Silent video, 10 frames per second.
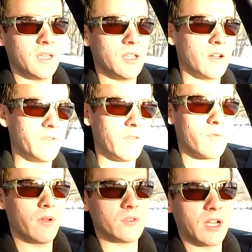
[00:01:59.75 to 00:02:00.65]
You know, if you have a
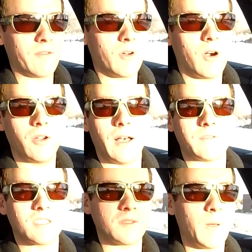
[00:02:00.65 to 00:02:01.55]
rear-wheel drive car, you'll have
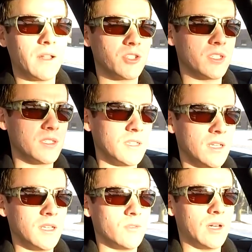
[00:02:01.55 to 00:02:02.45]
suspension,
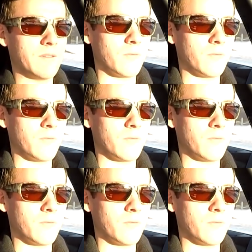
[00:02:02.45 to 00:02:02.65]
you'll have the rear